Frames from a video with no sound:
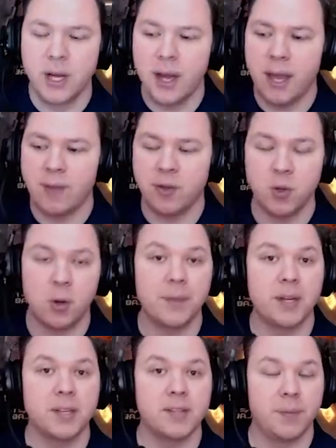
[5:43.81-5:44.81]
If you do want me
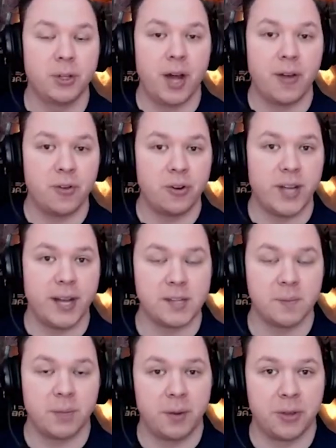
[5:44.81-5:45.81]
to build other decks and
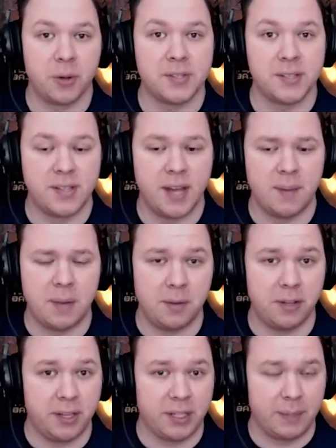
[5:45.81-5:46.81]
play with those instead, maybe you
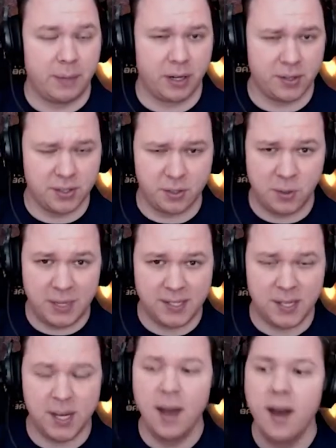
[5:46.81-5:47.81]
think that Monarchs is too
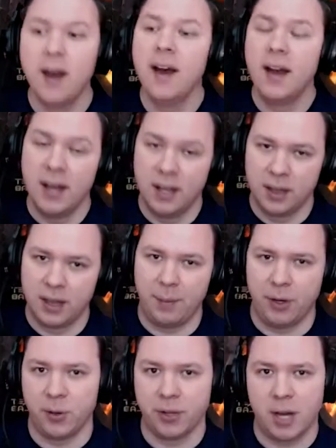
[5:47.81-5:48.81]
easy, let me
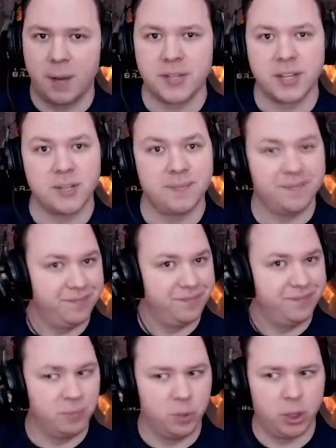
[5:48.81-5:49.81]
know in the comment section.
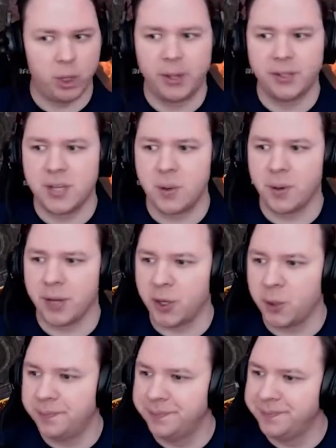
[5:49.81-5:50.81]
We'll go ahead and see what we can do.
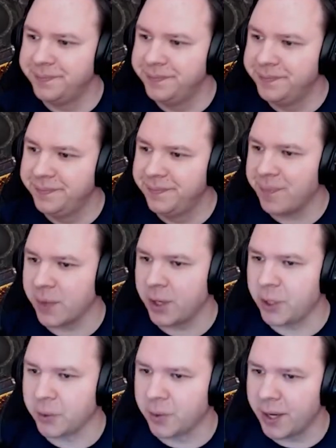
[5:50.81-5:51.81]

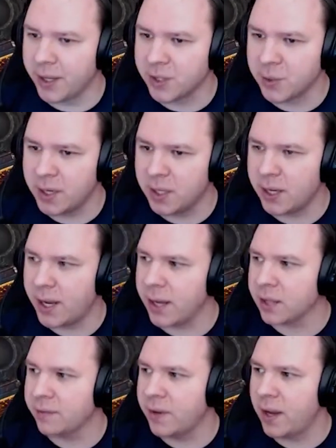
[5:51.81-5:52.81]
Alrighty, so here to
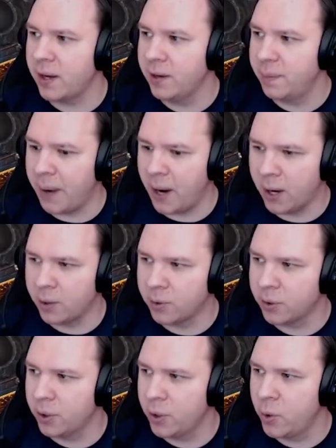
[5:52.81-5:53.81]
activate
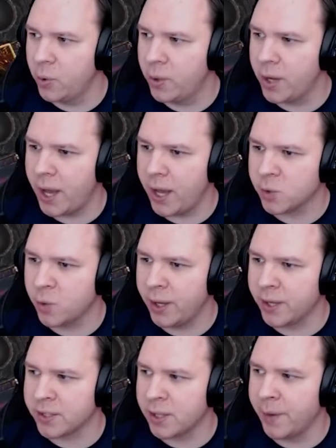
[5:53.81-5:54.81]
Power Load, as well
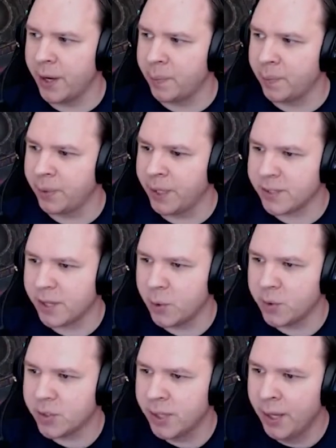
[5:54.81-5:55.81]
as summoning
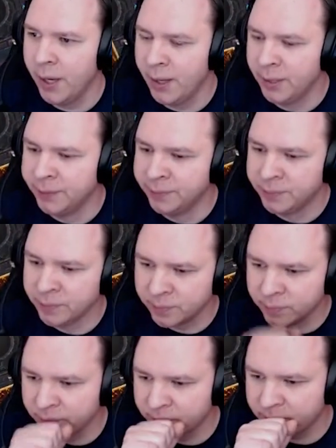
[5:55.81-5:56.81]
Placios.
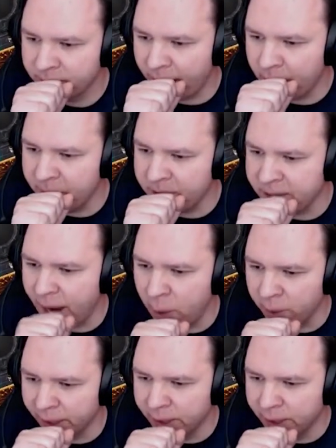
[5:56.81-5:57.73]
DinoMist Howling.